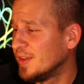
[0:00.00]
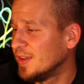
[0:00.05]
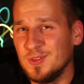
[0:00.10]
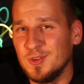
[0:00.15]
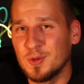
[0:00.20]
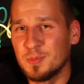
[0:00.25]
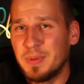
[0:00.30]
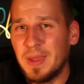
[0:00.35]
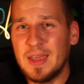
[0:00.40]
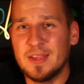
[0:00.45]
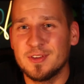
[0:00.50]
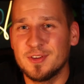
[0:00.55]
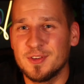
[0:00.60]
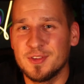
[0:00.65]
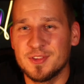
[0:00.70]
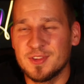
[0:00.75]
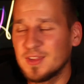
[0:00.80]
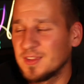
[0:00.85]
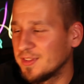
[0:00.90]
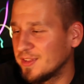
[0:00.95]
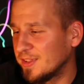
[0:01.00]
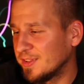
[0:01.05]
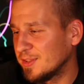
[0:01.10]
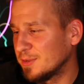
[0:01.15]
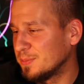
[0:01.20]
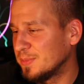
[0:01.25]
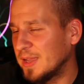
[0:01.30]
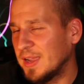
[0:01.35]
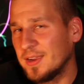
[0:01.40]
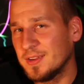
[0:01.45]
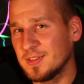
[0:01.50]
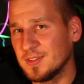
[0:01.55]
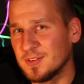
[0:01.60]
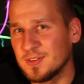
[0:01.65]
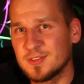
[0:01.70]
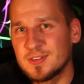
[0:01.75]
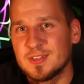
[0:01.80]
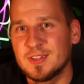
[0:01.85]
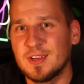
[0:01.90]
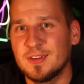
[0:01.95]
your battery is gonna end up dying and
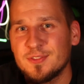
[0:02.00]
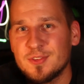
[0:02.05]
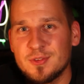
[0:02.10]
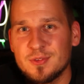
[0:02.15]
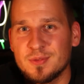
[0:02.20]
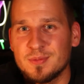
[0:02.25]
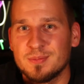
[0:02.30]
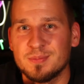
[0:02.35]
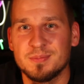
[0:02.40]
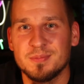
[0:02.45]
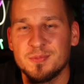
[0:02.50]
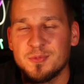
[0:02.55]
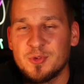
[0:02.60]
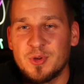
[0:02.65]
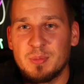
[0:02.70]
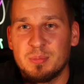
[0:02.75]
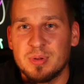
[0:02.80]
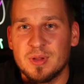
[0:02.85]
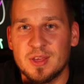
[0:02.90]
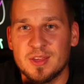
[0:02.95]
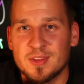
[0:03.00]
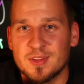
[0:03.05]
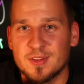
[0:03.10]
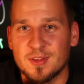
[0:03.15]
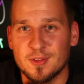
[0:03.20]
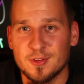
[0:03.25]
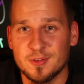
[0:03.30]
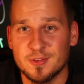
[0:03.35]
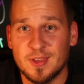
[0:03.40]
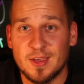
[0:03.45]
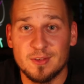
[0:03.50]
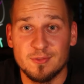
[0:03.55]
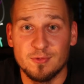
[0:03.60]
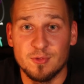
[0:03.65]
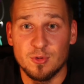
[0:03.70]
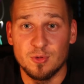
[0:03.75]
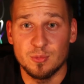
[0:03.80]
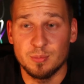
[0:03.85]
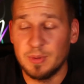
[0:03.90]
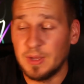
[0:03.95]
you're gonna have to replace another
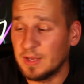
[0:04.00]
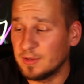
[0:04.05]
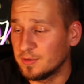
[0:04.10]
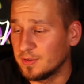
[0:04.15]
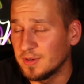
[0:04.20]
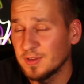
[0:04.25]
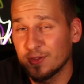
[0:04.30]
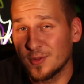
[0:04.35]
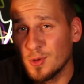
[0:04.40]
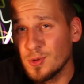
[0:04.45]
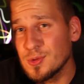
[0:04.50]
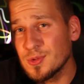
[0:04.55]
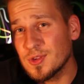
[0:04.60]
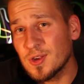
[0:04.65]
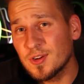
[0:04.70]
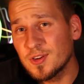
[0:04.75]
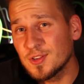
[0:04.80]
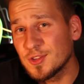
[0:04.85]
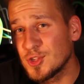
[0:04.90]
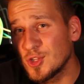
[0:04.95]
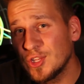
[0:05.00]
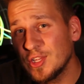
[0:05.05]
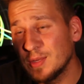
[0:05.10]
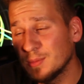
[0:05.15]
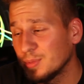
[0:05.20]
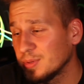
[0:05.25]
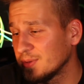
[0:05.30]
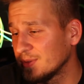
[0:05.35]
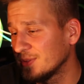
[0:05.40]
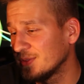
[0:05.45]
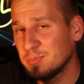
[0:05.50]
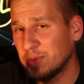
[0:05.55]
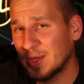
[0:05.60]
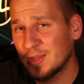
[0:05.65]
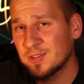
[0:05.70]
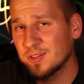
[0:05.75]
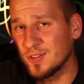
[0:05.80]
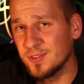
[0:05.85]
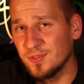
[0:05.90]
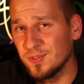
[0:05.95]
9-volt battery, and those aren't cheap,
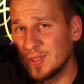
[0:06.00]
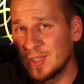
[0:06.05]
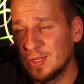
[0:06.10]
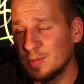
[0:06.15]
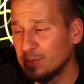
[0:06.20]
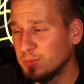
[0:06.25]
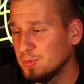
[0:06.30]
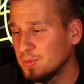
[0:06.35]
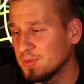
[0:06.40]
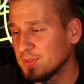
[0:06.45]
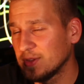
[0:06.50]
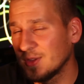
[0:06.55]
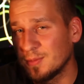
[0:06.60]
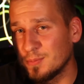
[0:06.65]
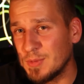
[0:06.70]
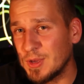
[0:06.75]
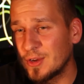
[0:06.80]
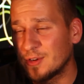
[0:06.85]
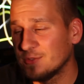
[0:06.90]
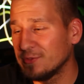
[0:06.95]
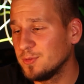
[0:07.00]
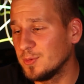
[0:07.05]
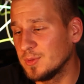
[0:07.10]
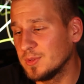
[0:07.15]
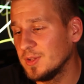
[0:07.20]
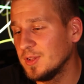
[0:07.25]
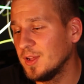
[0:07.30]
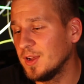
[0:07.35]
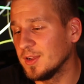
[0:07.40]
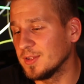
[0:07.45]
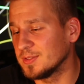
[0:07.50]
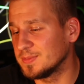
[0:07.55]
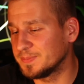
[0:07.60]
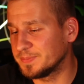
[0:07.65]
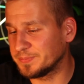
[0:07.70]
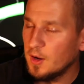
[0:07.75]
especially if you keep using the microphone a lot.